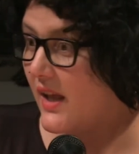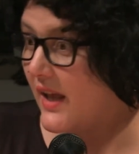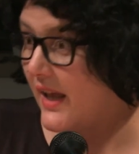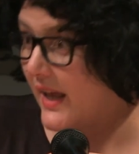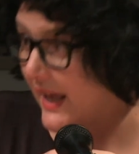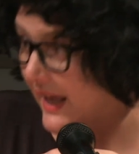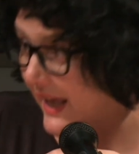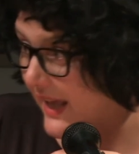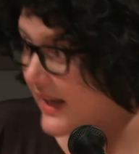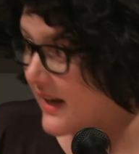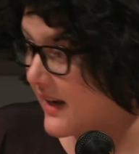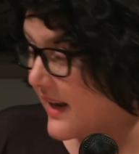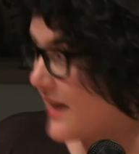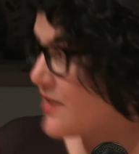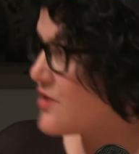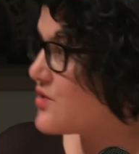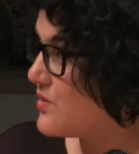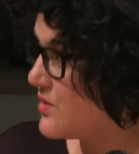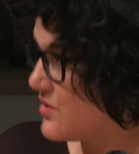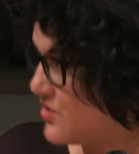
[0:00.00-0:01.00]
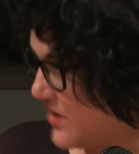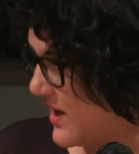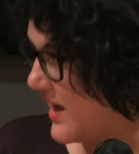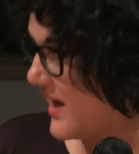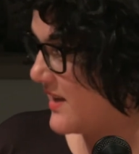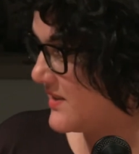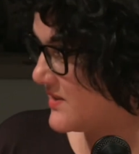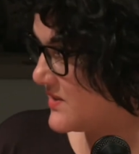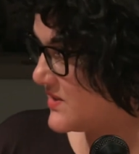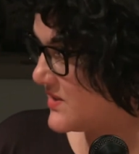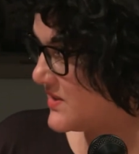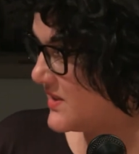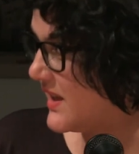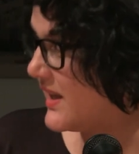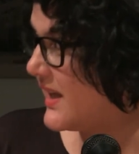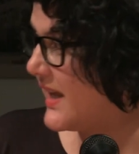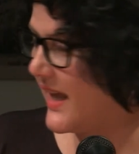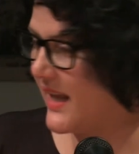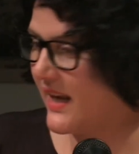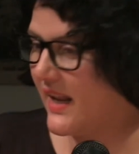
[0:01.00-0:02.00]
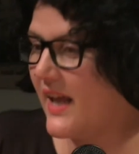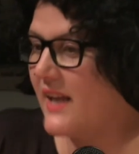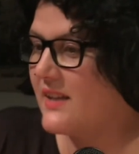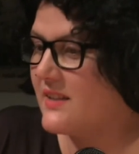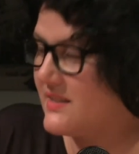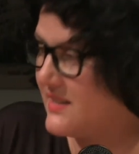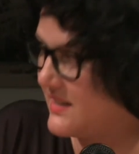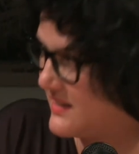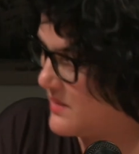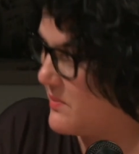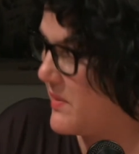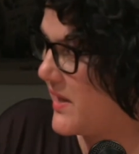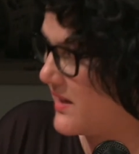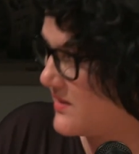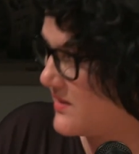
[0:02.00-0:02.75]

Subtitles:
had an actual chance and had a systematic